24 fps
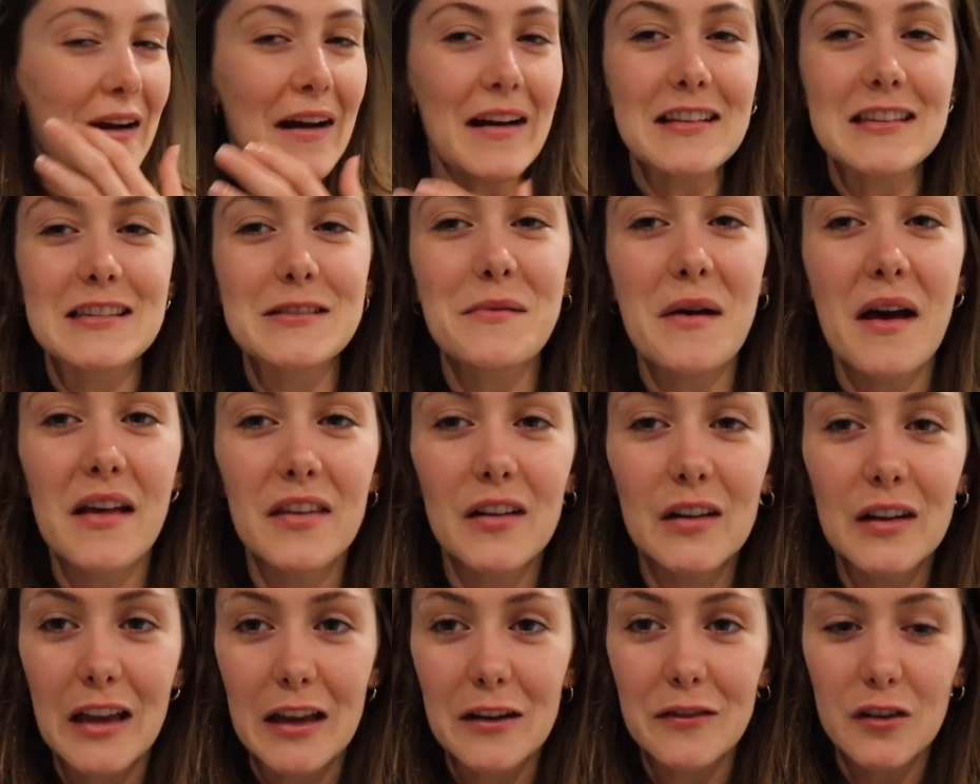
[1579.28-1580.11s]
I got some
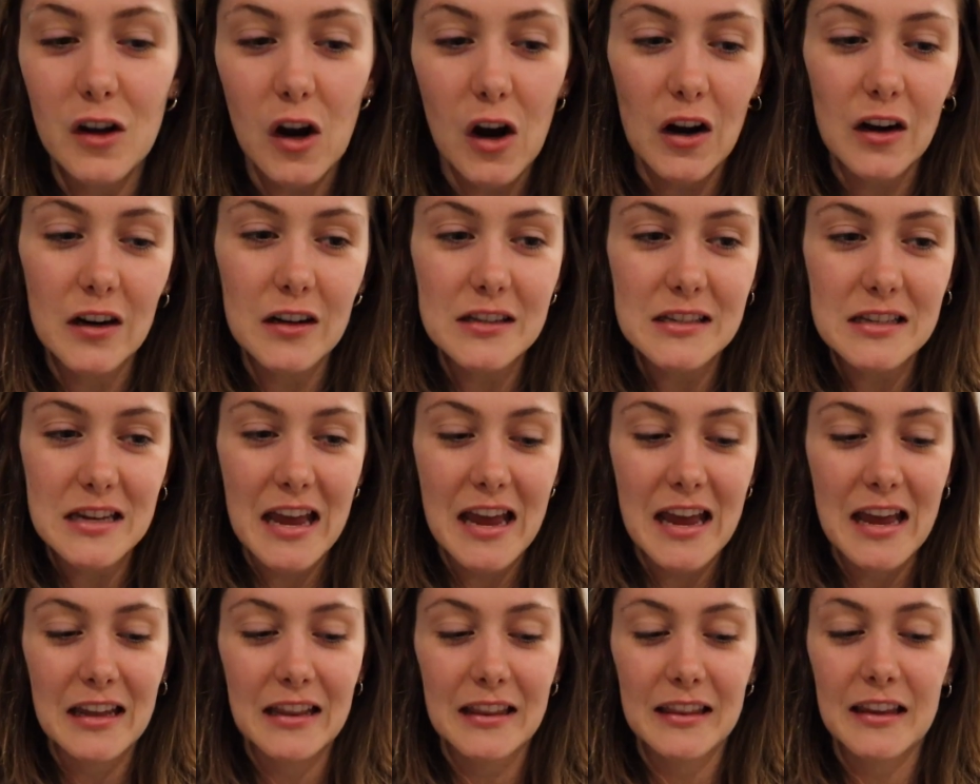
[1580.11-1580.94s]
other gift cards
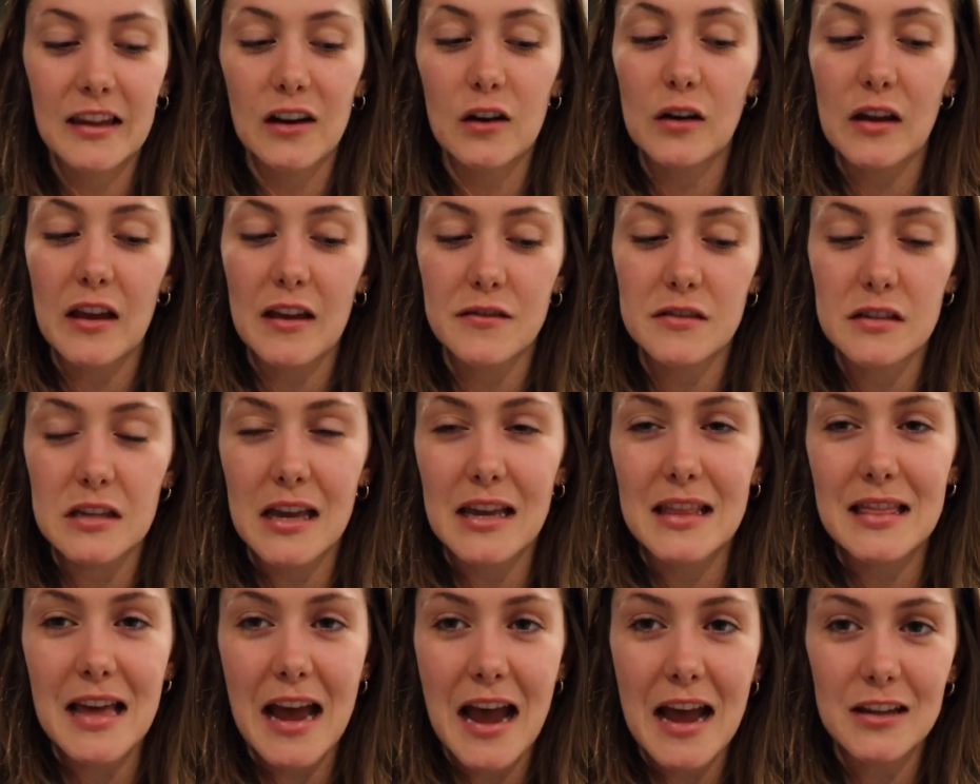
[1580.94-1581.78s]
and little gifts
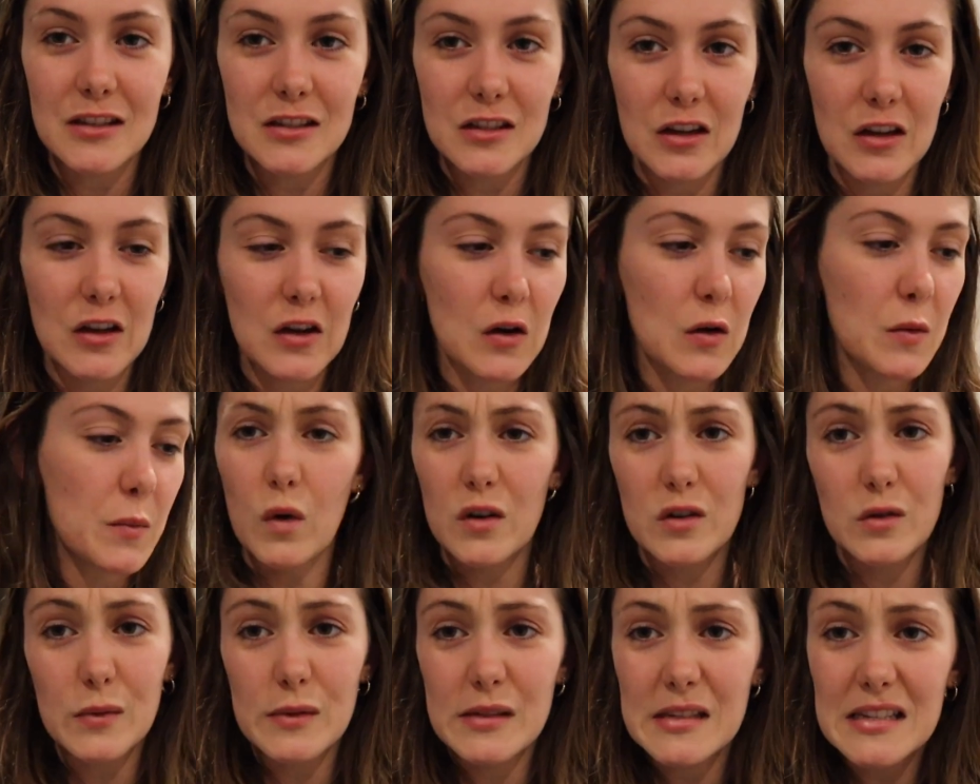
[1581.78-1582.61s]
like that too,
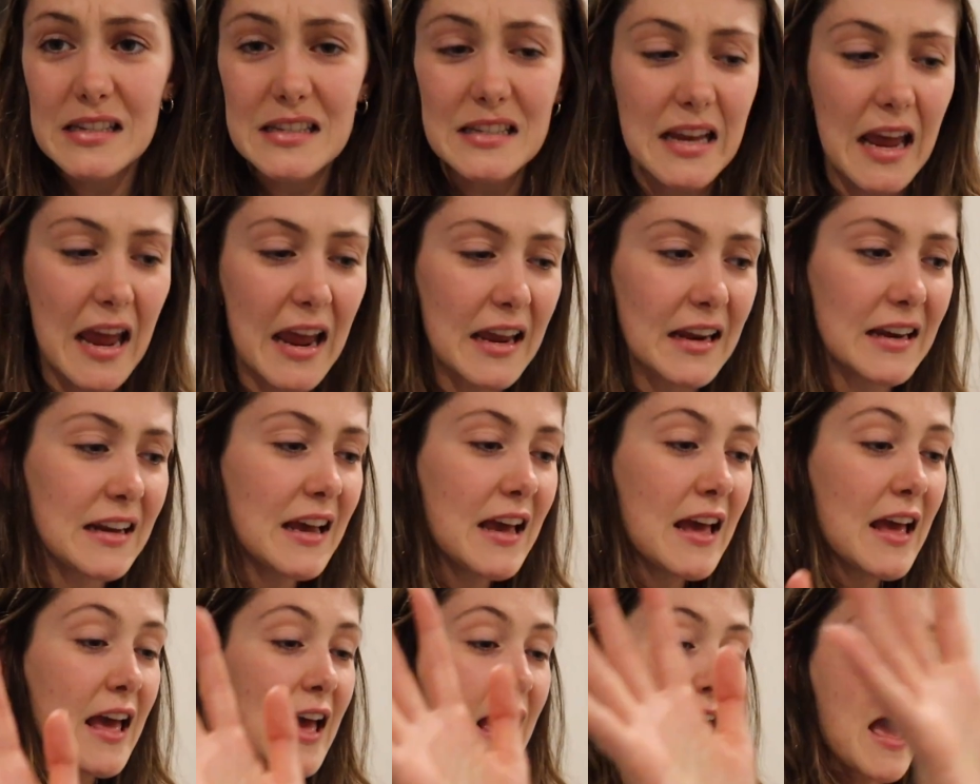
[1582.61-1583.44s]
which was insane.